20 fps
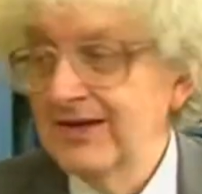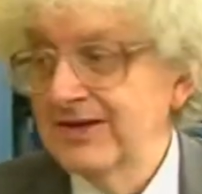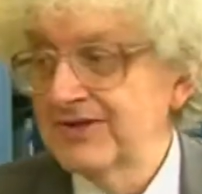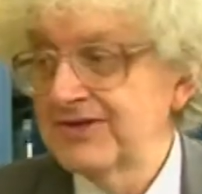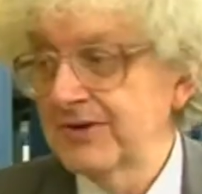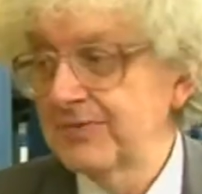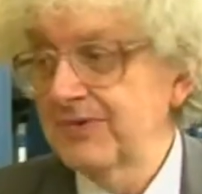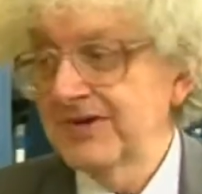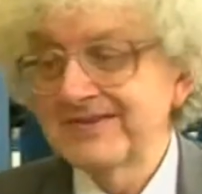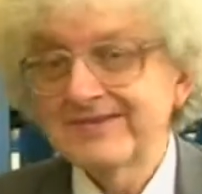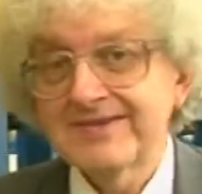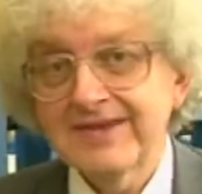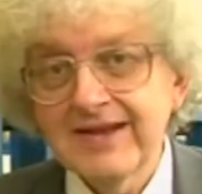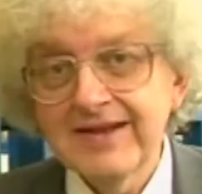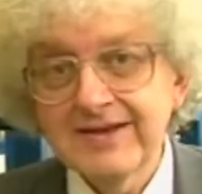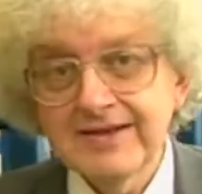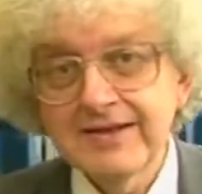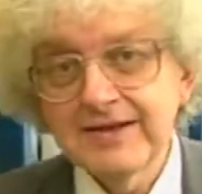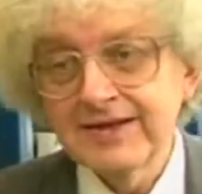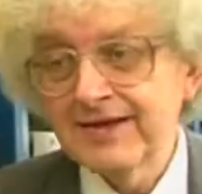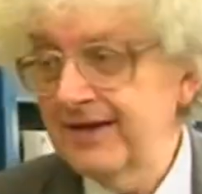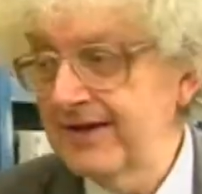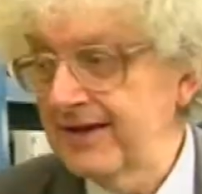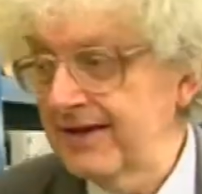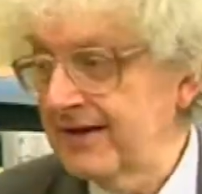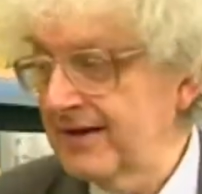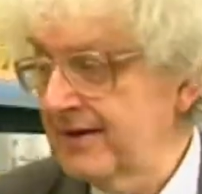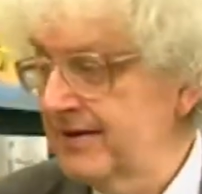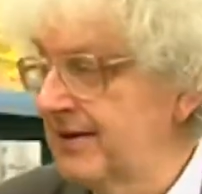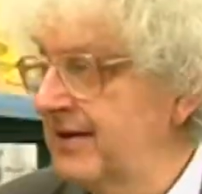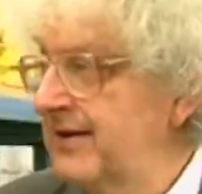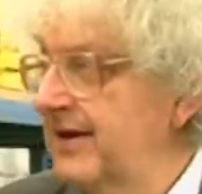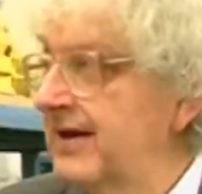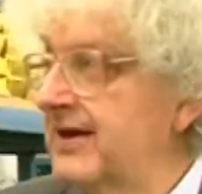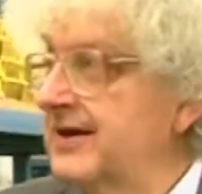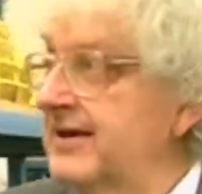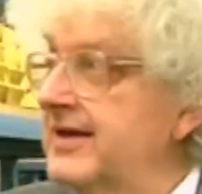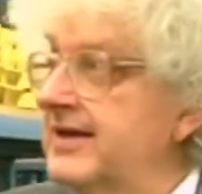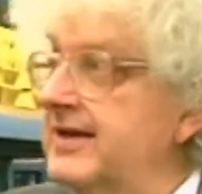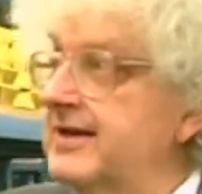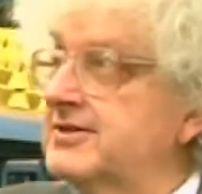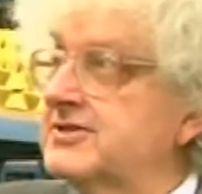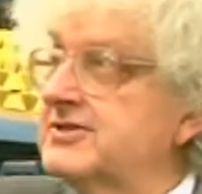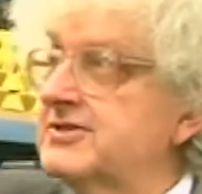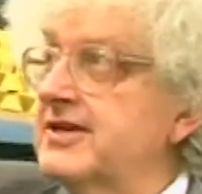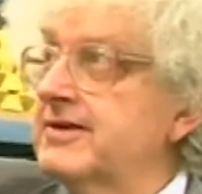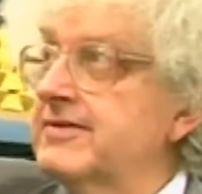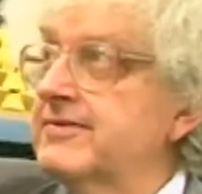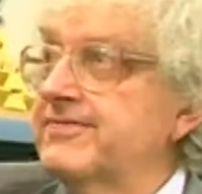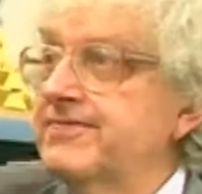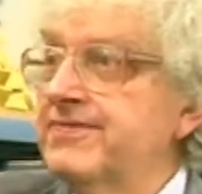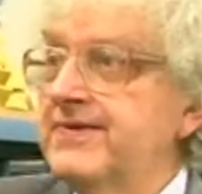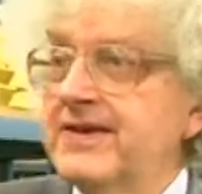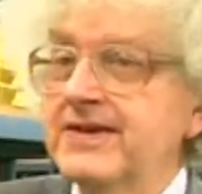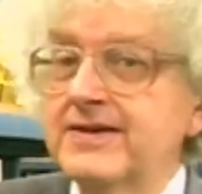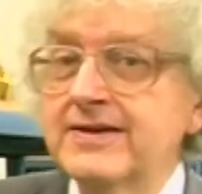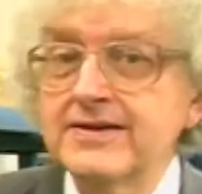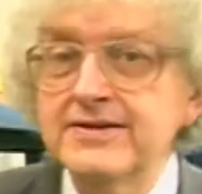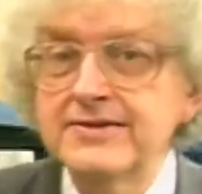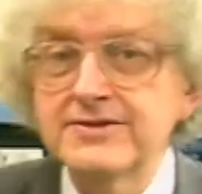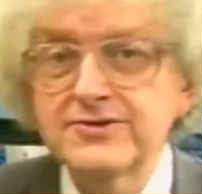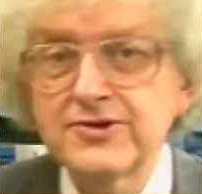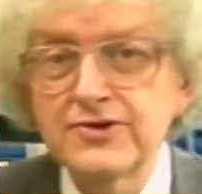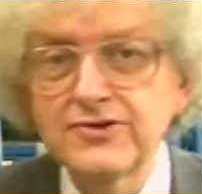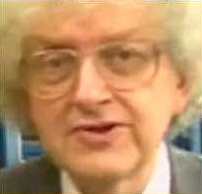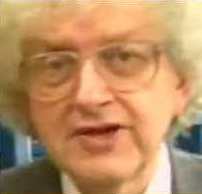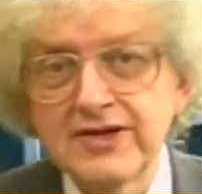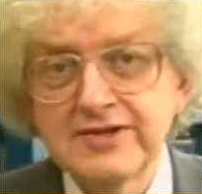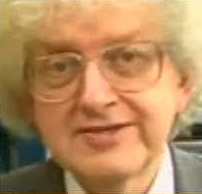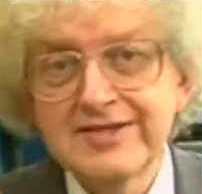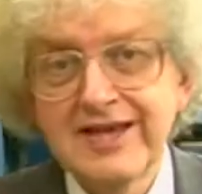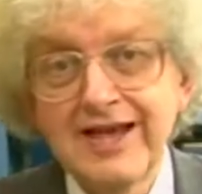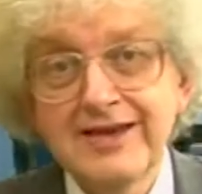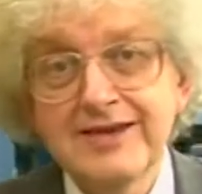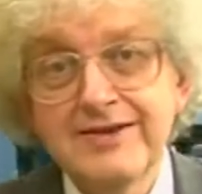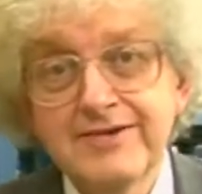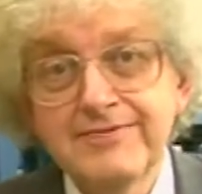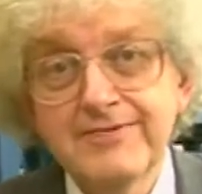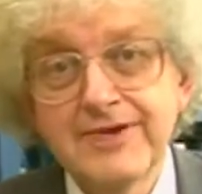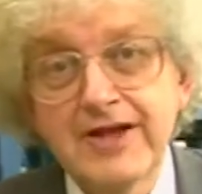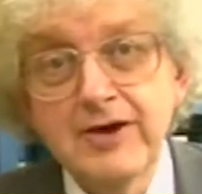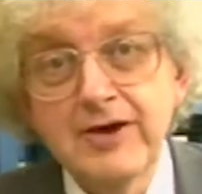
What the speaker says: So we're standing here, and each shelf here has got a ton of